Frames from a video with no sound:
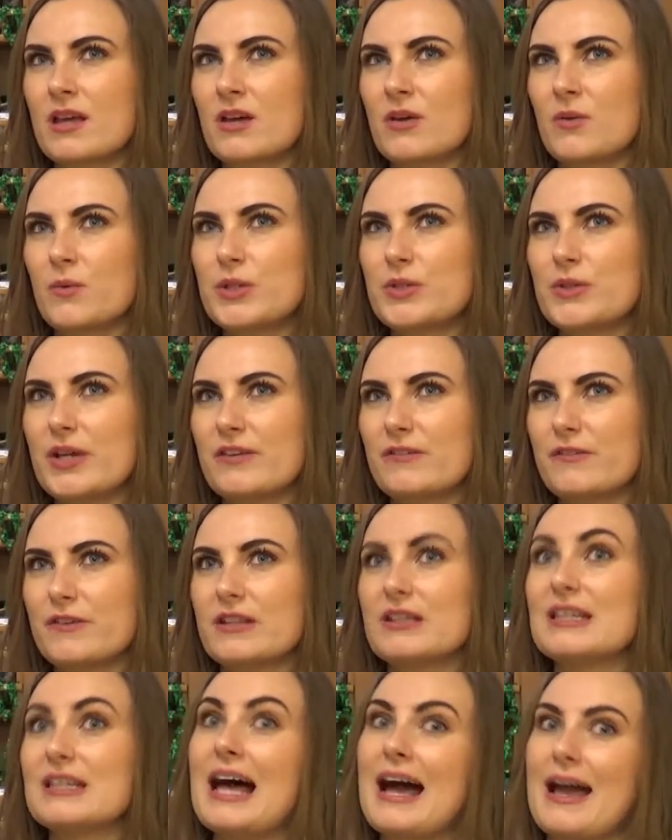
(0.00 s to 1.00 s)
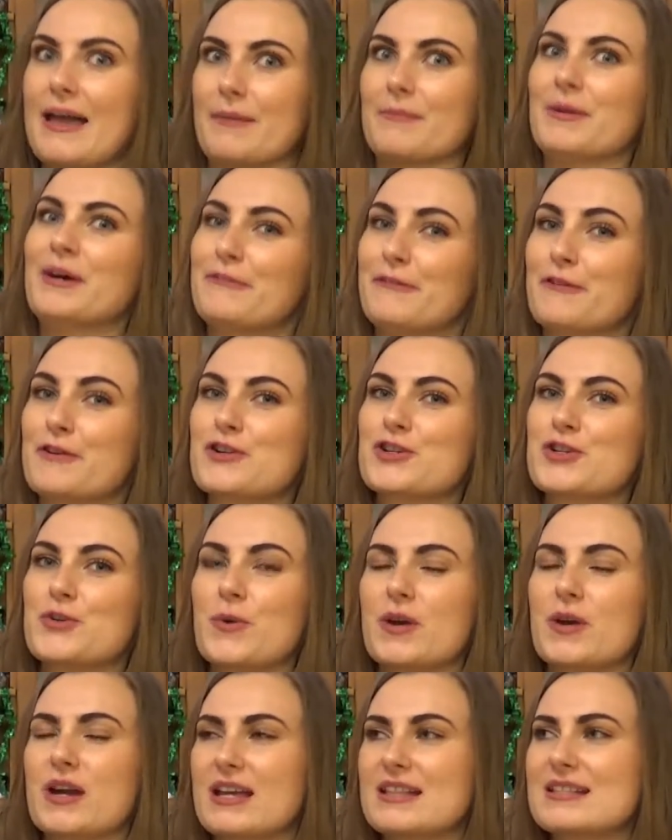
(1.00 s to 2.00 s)
What do I feel? Lime, for
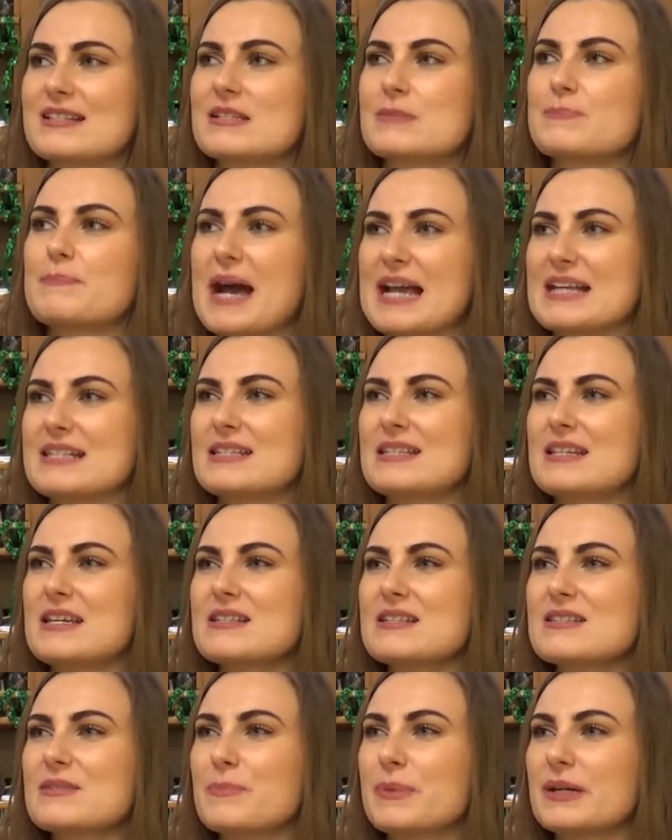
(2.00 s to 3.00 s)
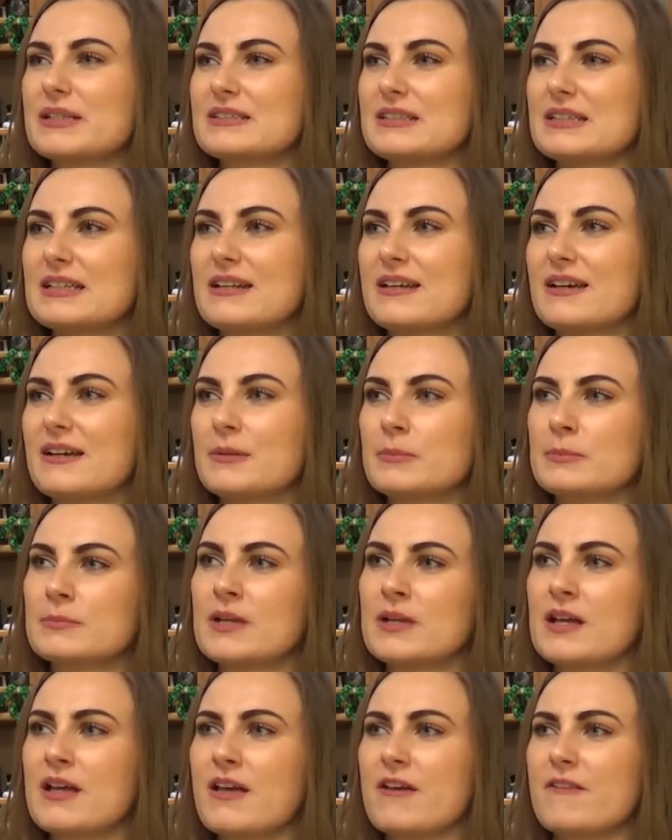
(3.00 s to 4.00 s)
sure, and spiciness, but in a
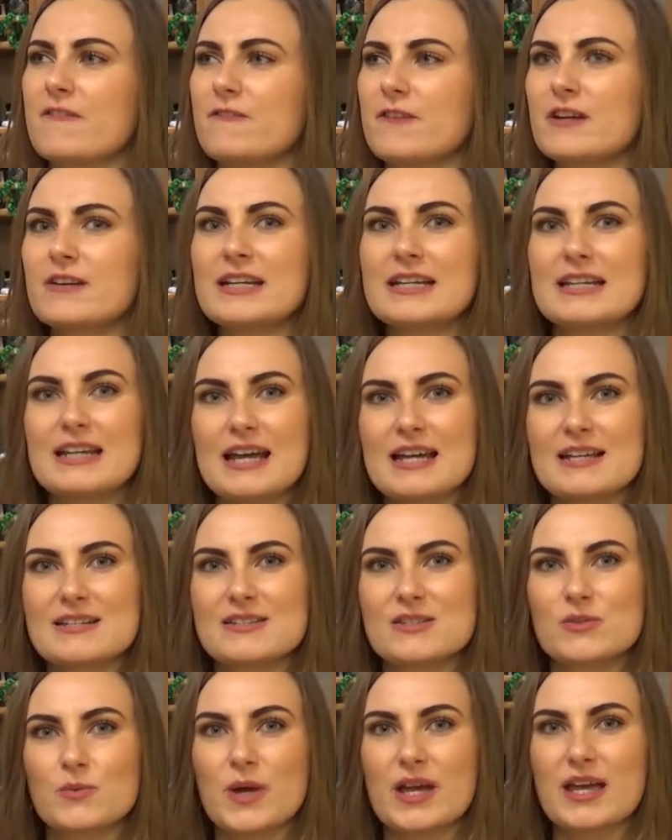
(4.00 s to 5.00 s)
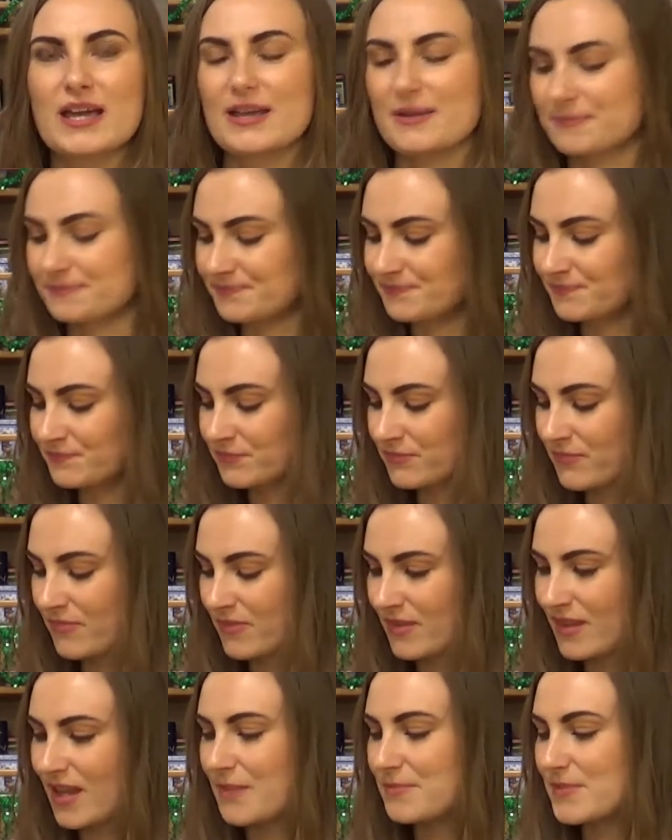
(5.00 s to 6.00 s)
very nice way.
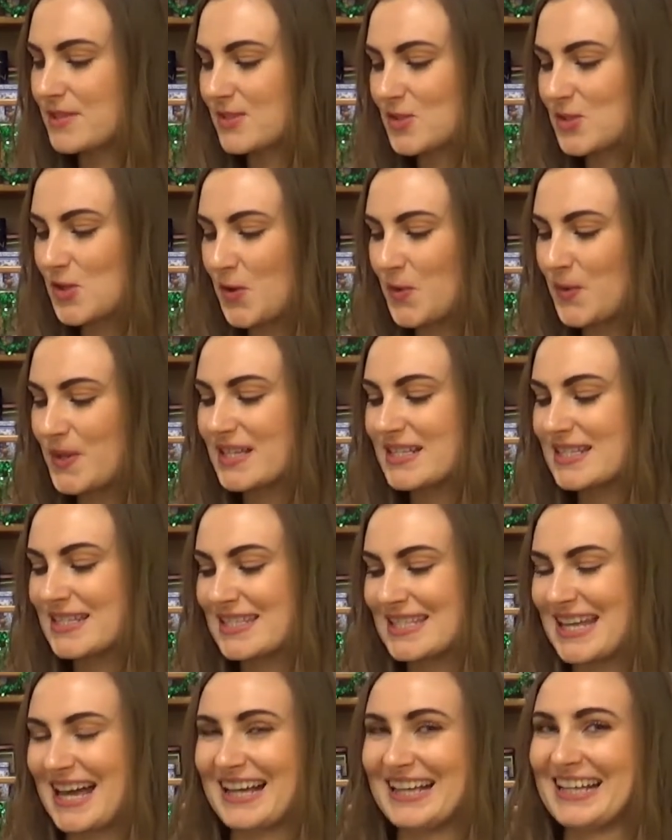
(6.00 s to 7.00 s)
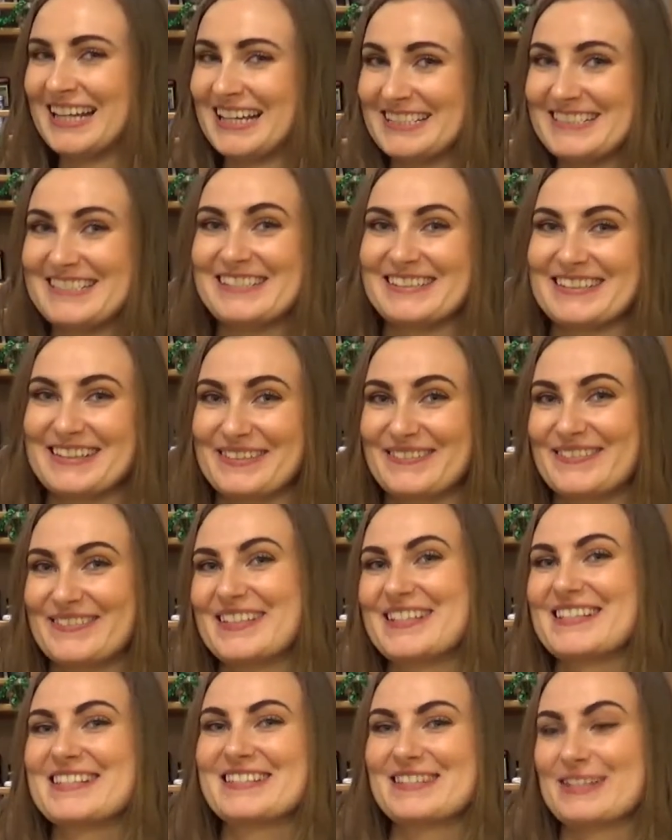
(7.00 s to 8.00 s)
I'm so excited to give
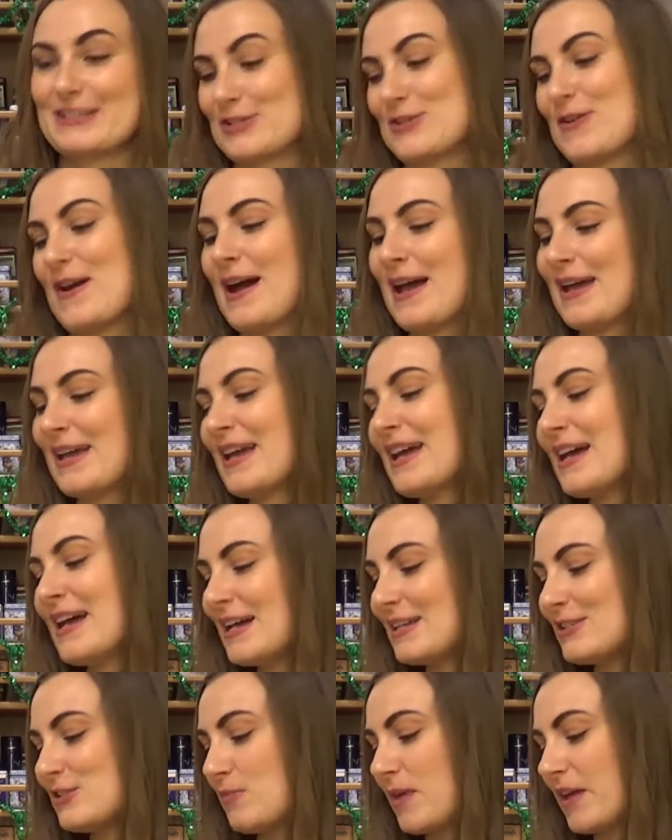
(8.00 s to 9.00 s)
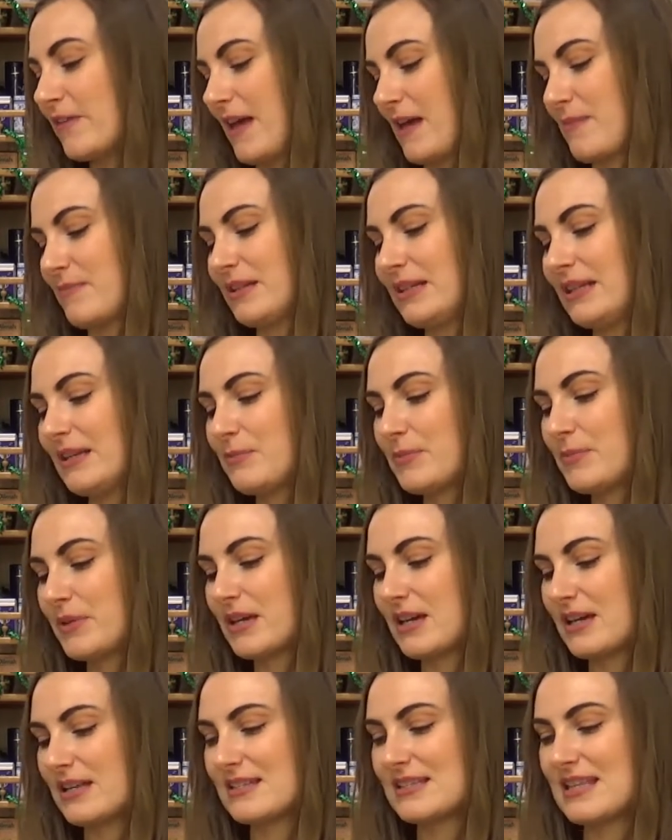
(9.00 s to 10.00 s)
this a try to my family
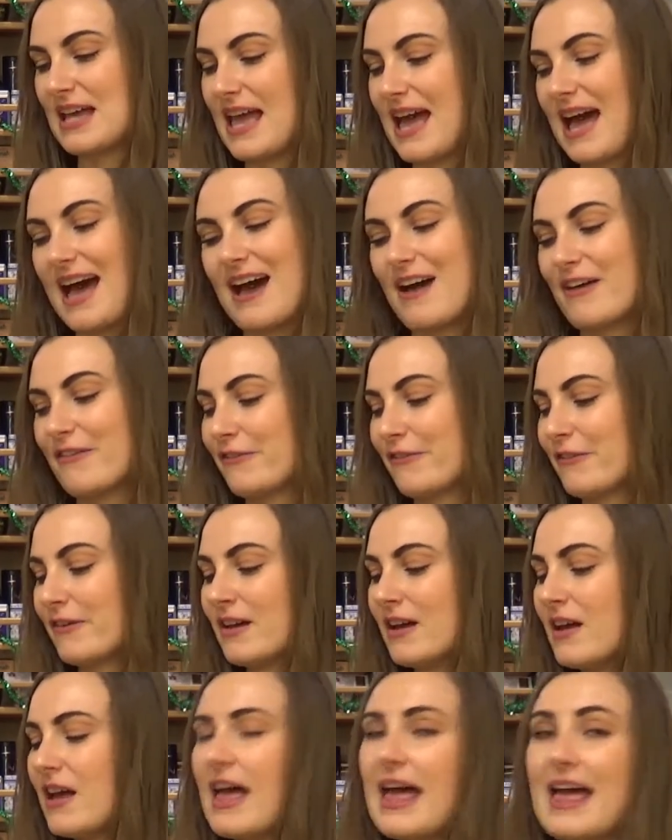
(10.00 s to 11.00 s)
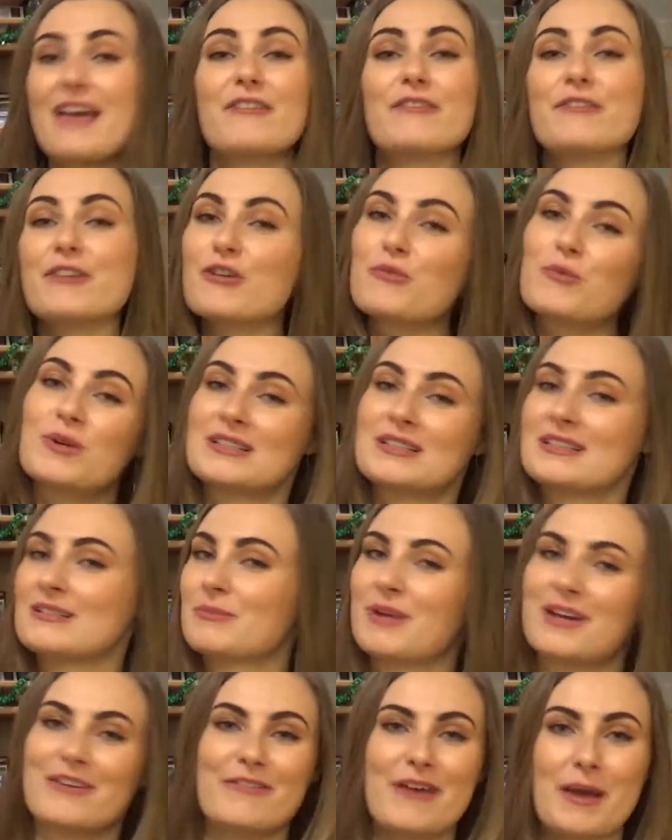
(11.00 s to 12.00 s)
because everyone in
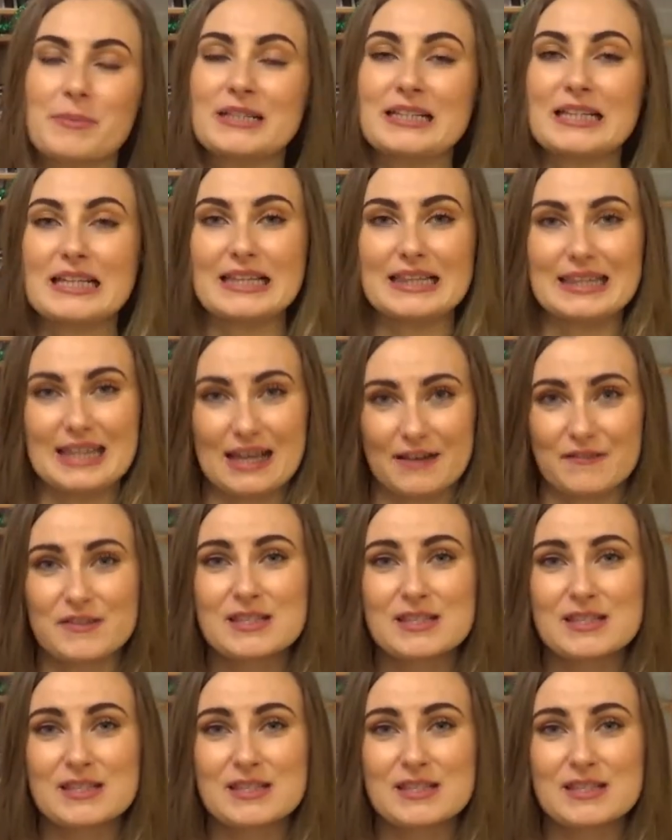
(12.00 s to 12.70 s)
my family loves